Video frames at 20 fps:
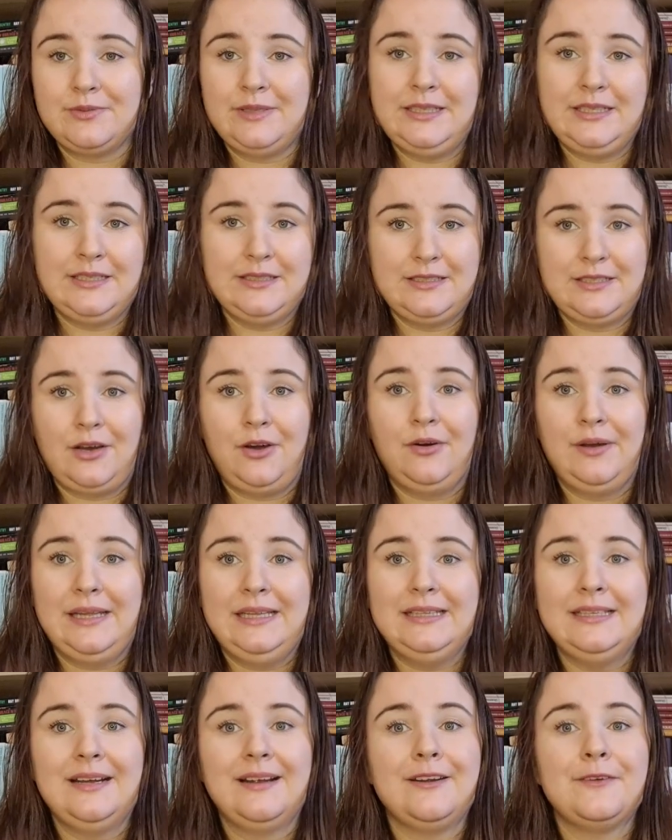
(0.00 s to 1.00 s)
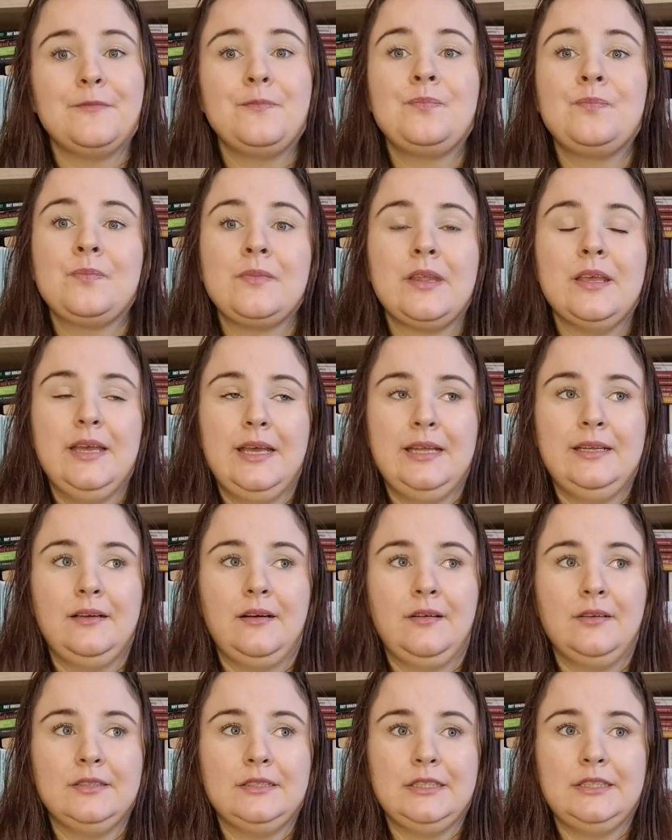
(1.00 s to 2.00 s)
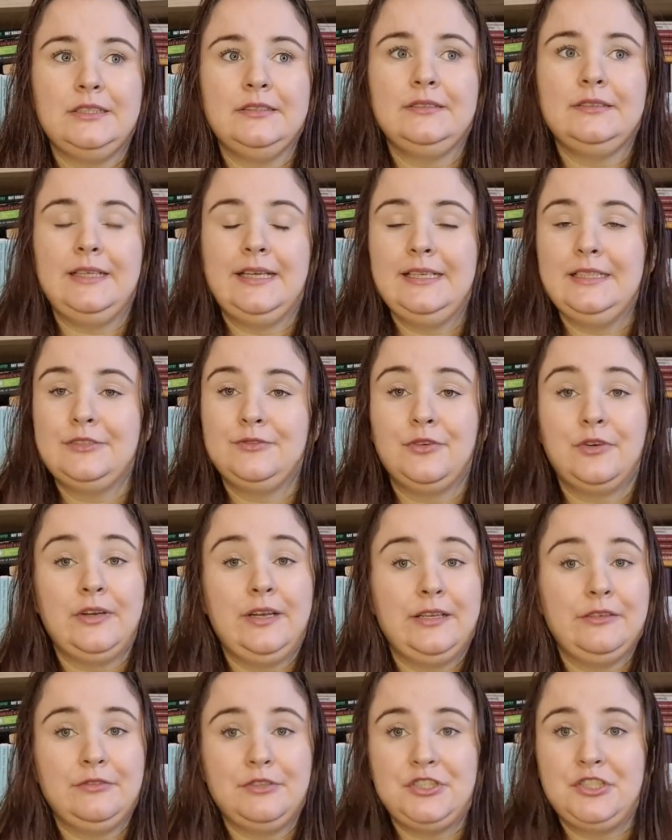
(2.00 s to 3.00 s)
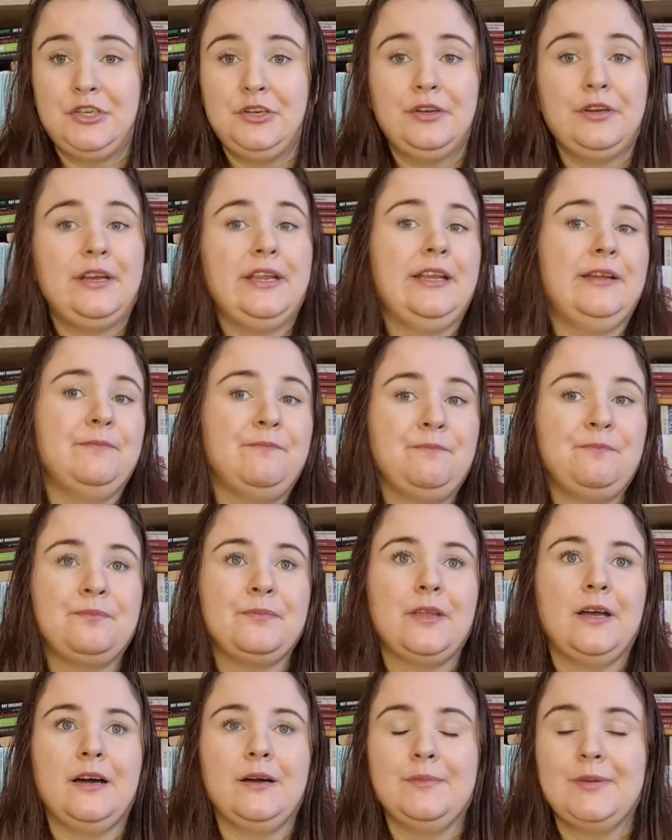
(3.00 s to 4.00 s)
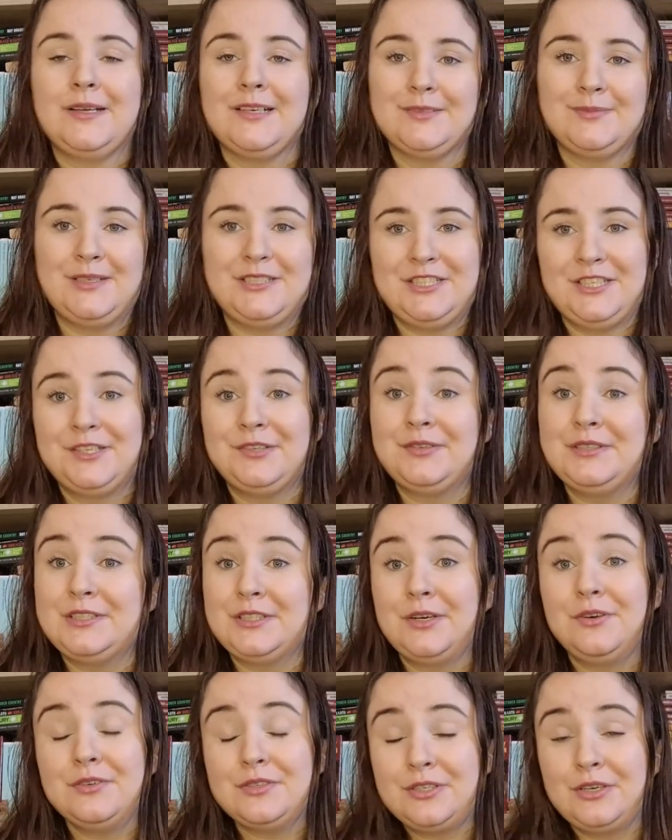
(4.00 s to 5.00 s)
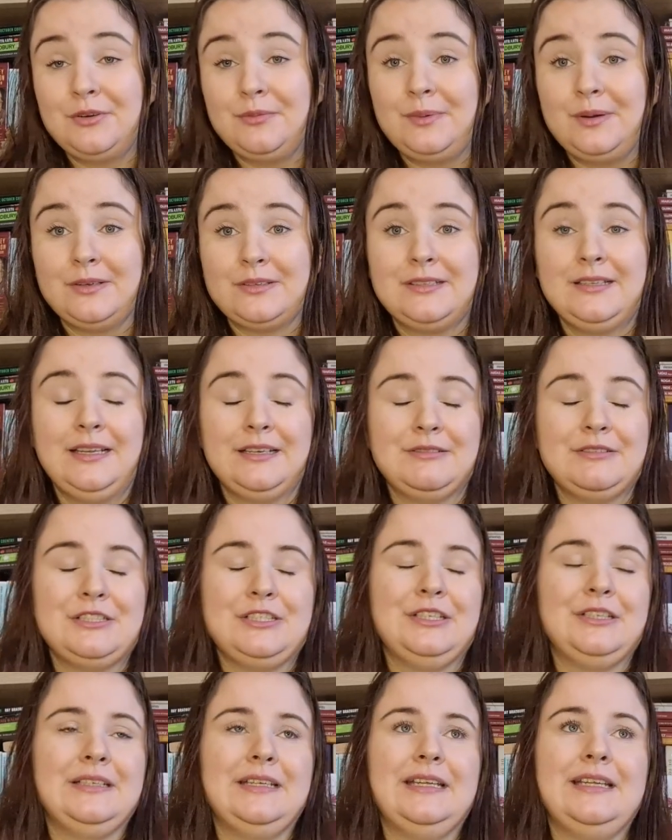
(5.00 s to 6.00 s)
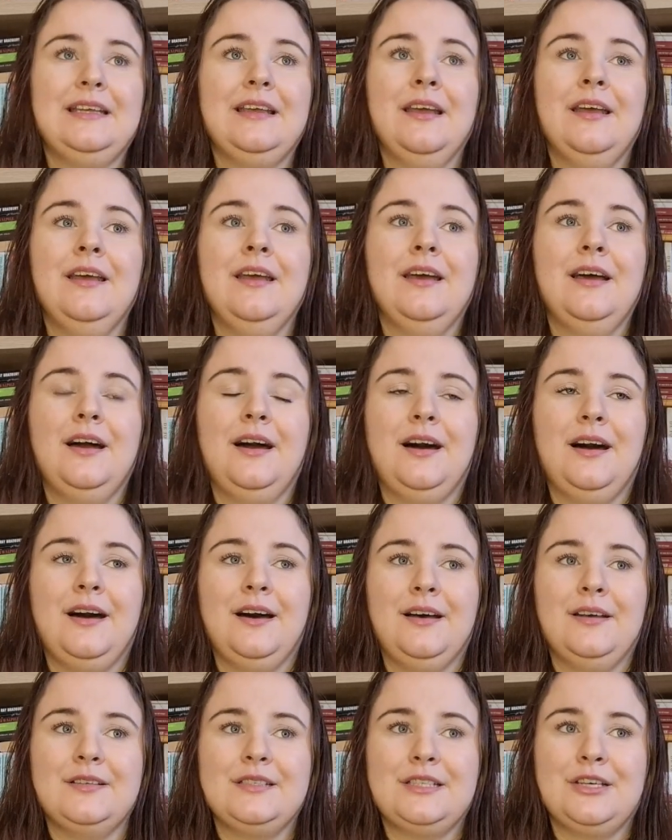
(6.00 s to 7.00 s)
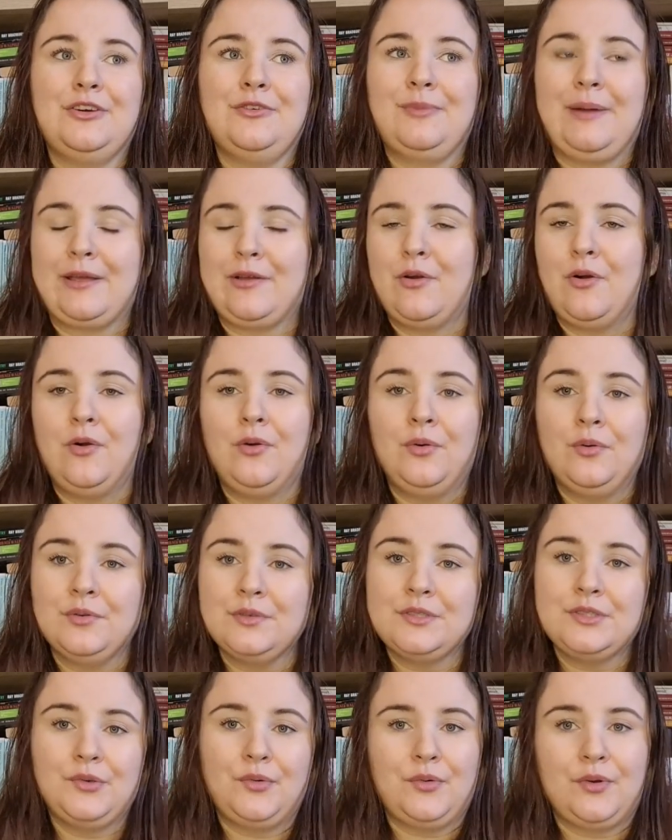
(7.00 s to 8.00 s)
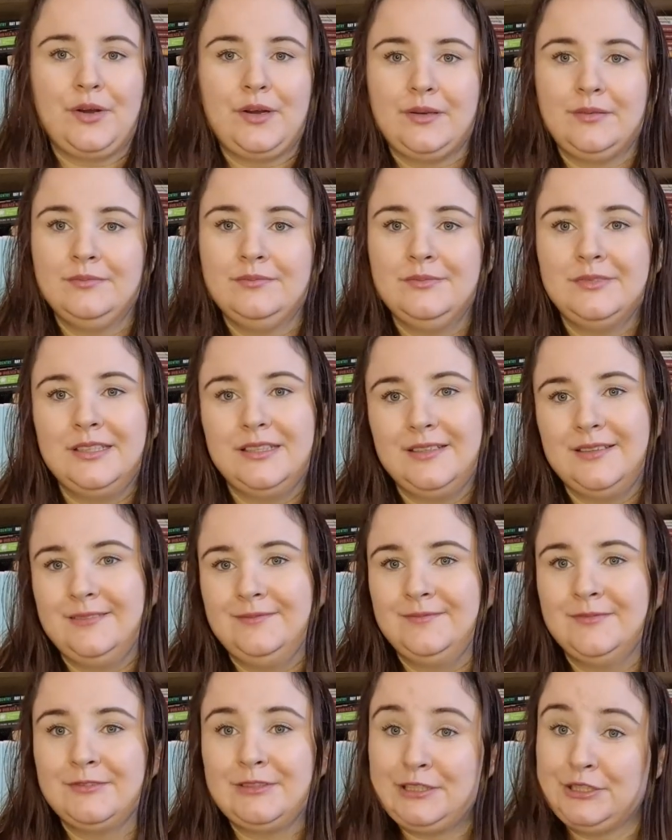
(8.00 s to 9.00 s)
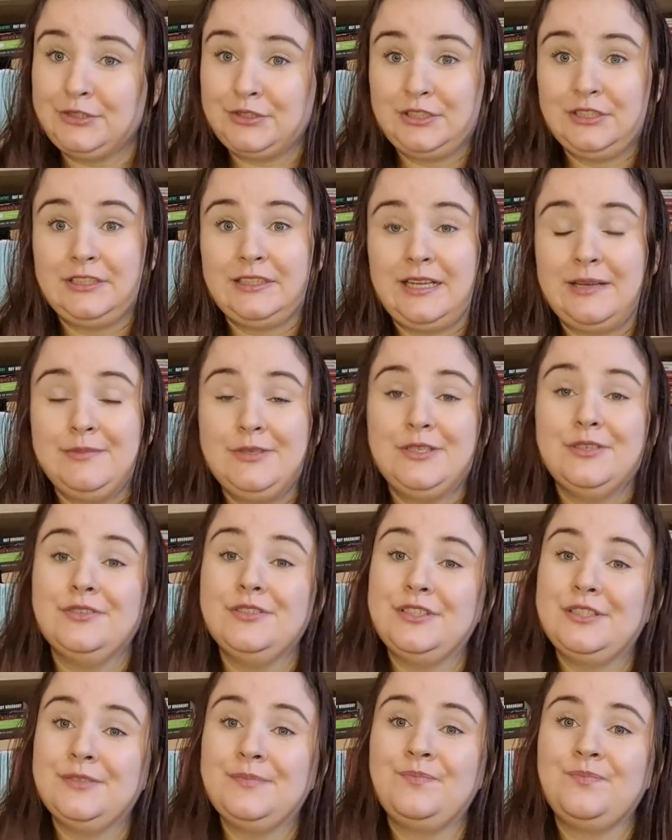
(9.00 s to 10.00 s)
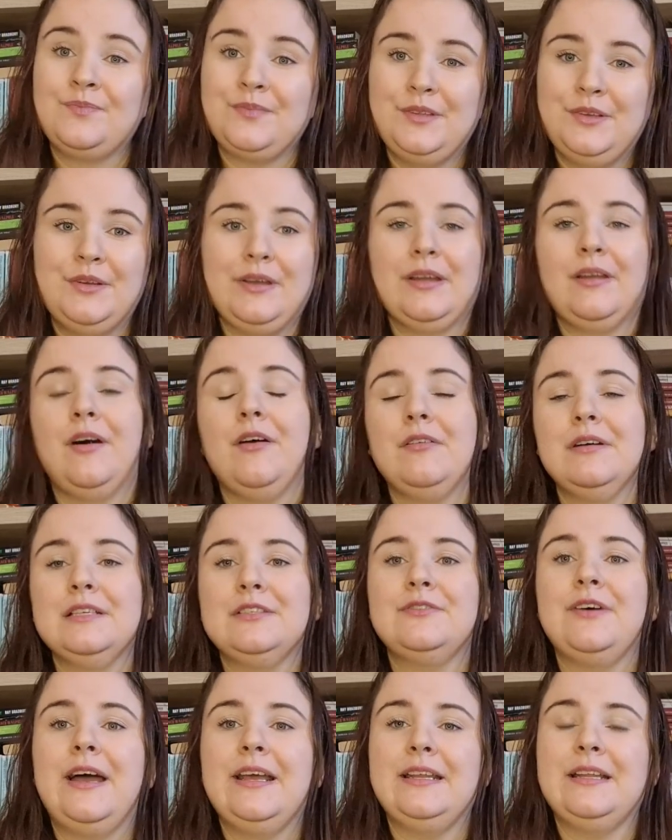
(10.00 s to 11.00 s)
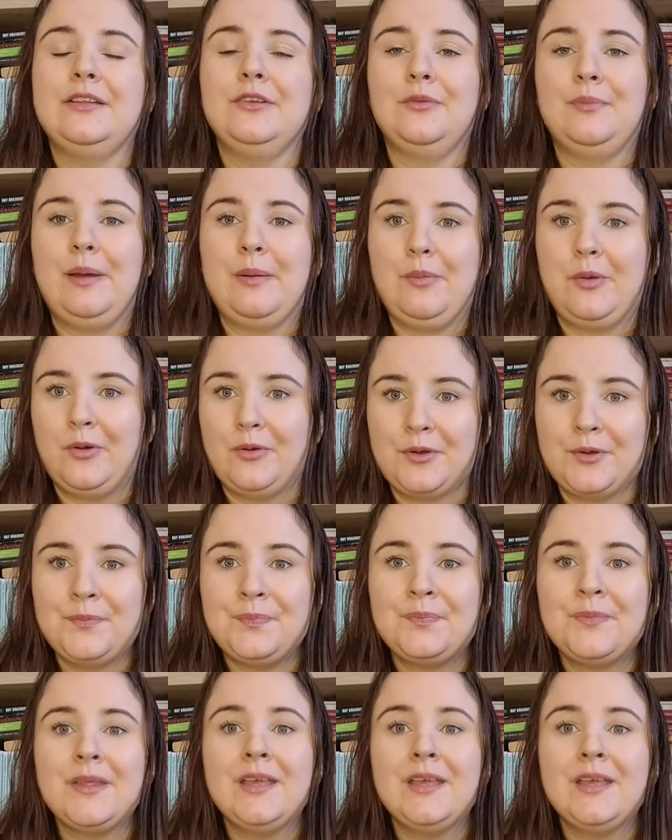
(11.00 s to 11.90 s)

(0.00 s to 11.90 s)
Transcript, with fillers: to read, it's all in there and also thanks for language learning uh, because my channel is also about language learning uh, so my goals or the resources that I use you can always find it on my blog